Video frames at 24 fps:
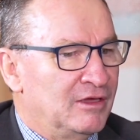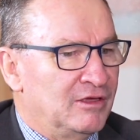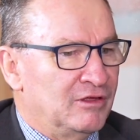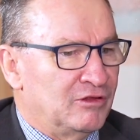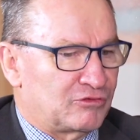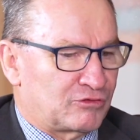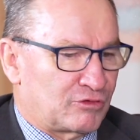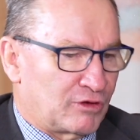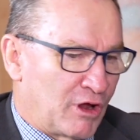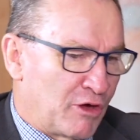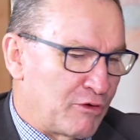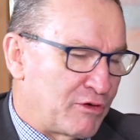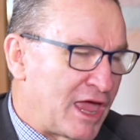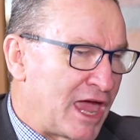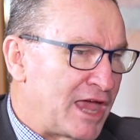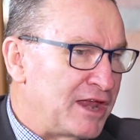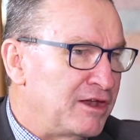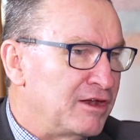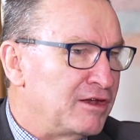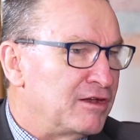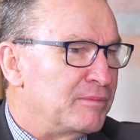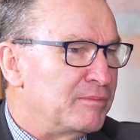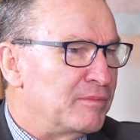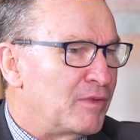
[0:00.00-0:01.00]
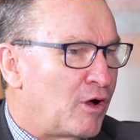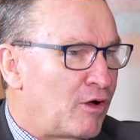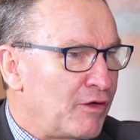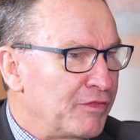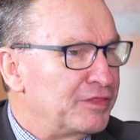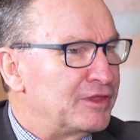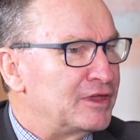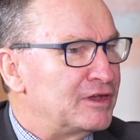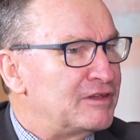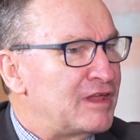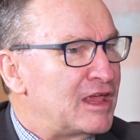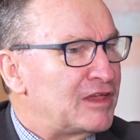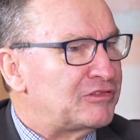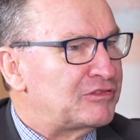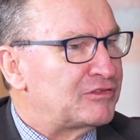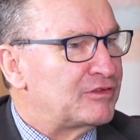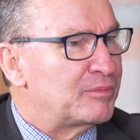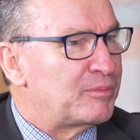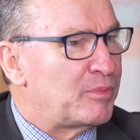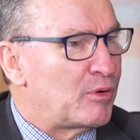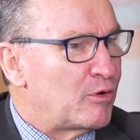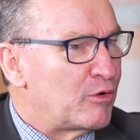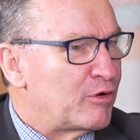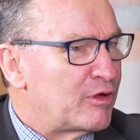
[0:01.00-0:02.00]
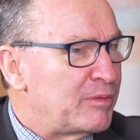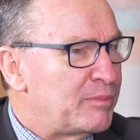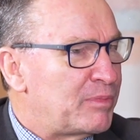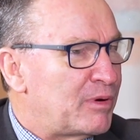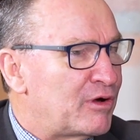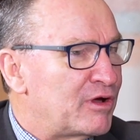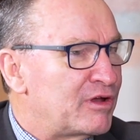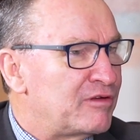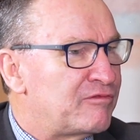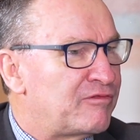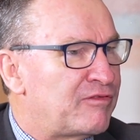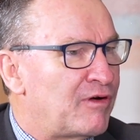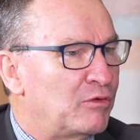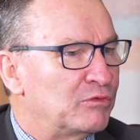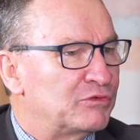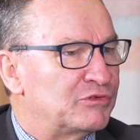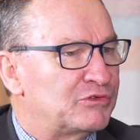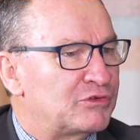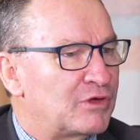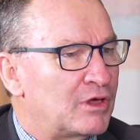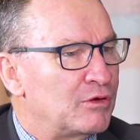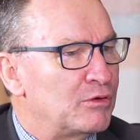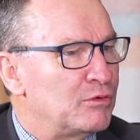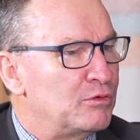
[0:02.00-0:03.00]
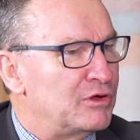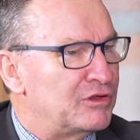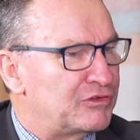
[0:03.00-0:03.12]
It's located on the Desta-Porcupine Fault Zone.